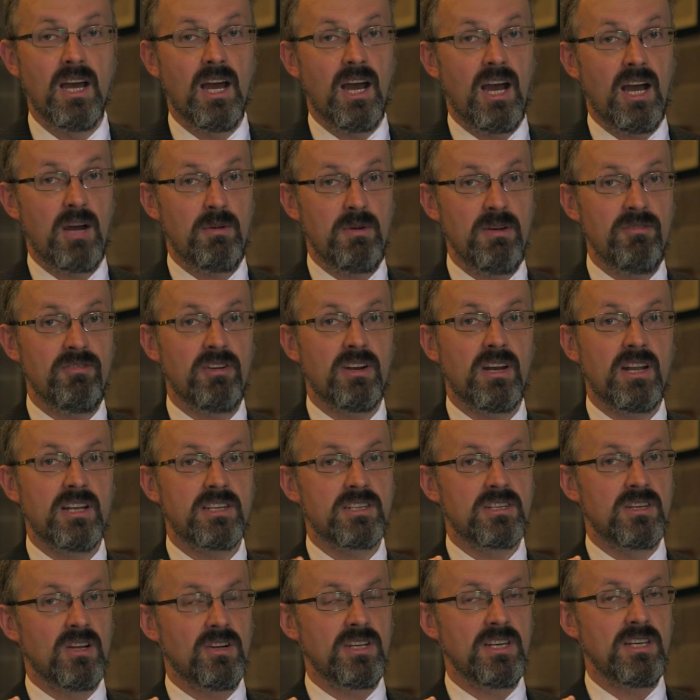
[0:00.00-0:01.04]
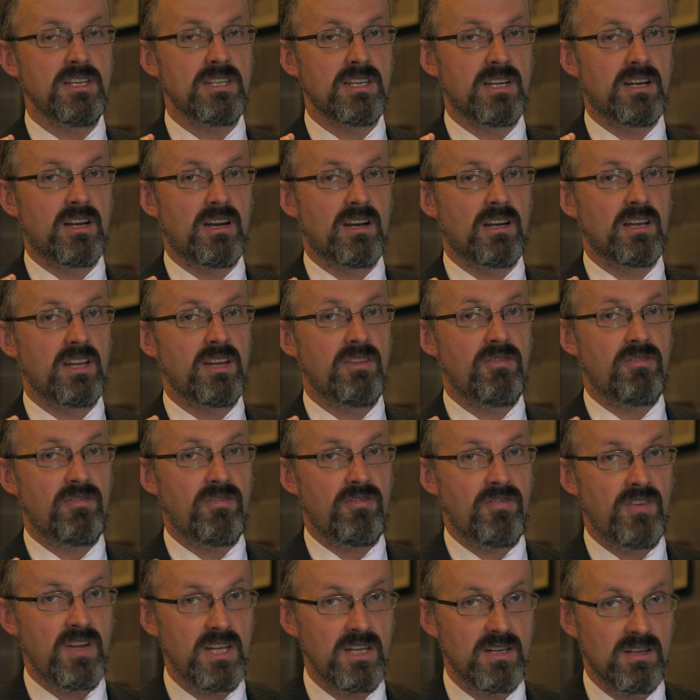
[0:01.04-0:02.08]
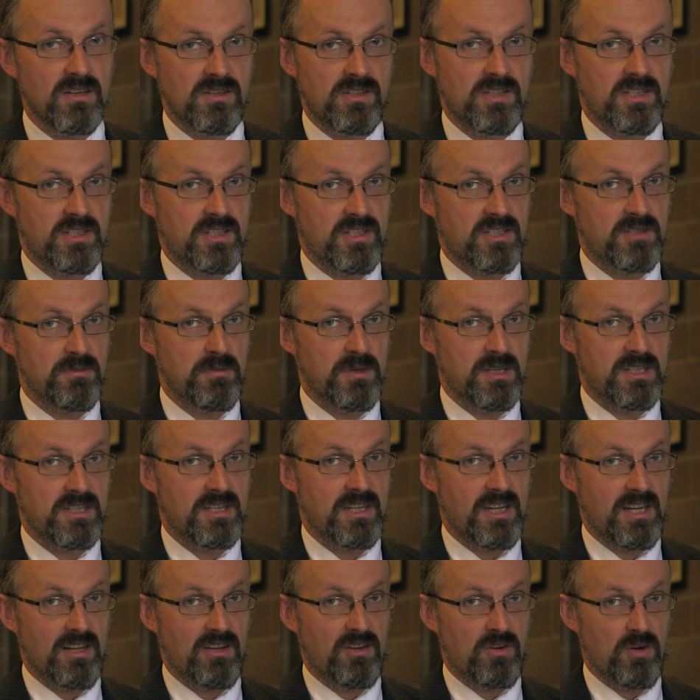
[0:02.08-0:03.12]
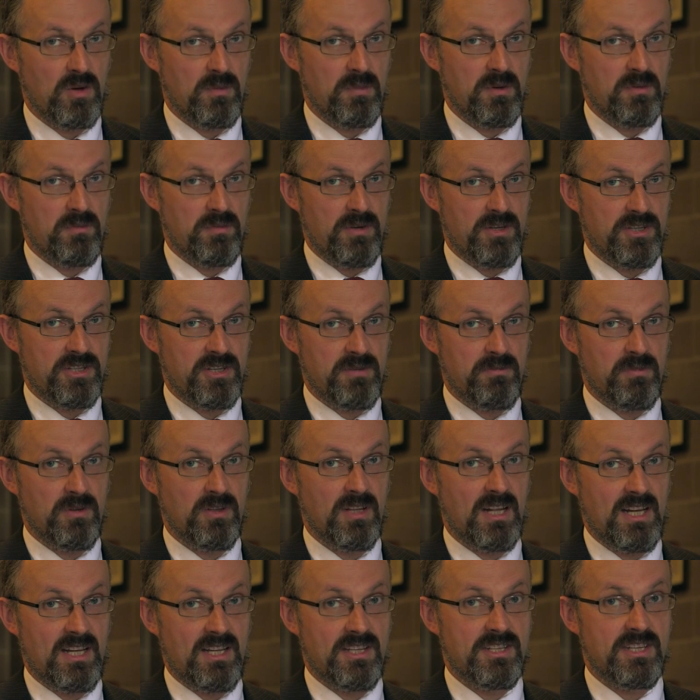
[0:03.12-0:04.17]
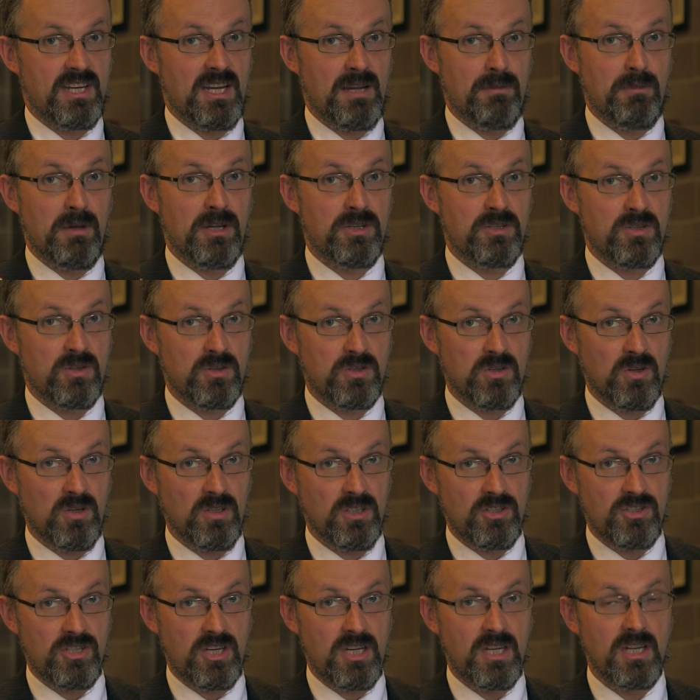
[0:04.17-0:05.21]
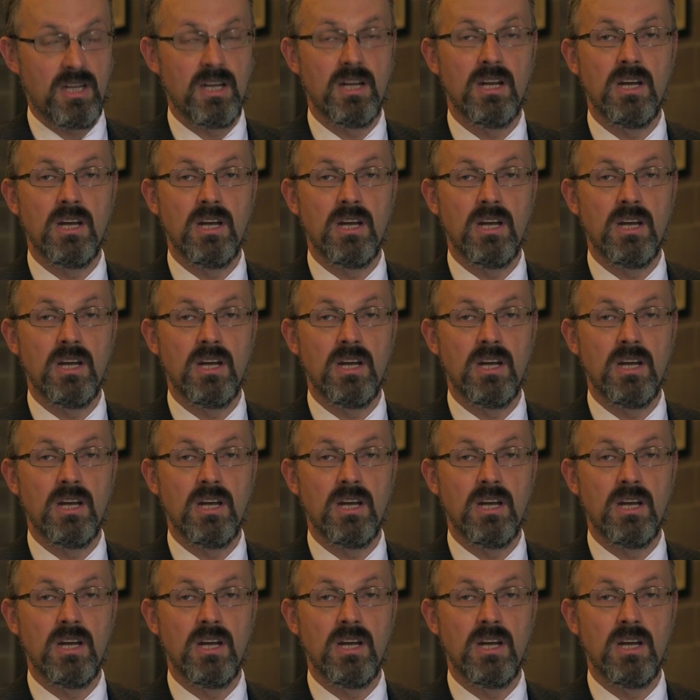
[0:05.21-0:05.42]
However, it's not entirely fair to dismiss the anthropic principle as a tautology.